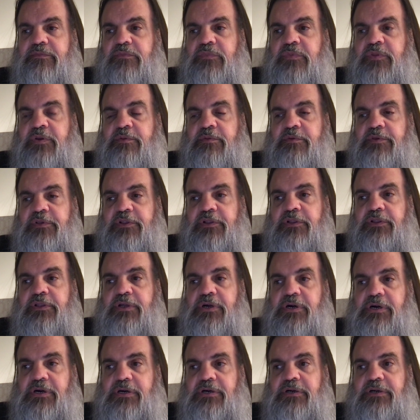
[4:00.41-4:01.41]
there was a
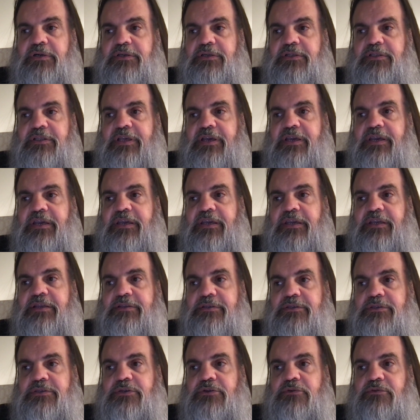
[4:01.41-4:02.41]
long delay in
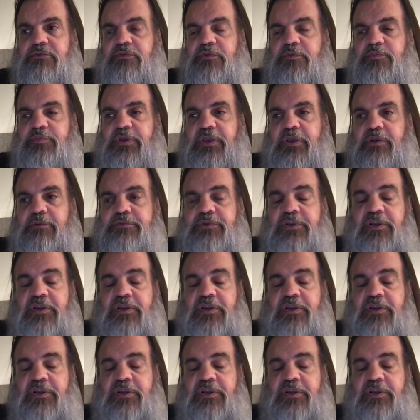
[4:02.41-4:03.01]
students being able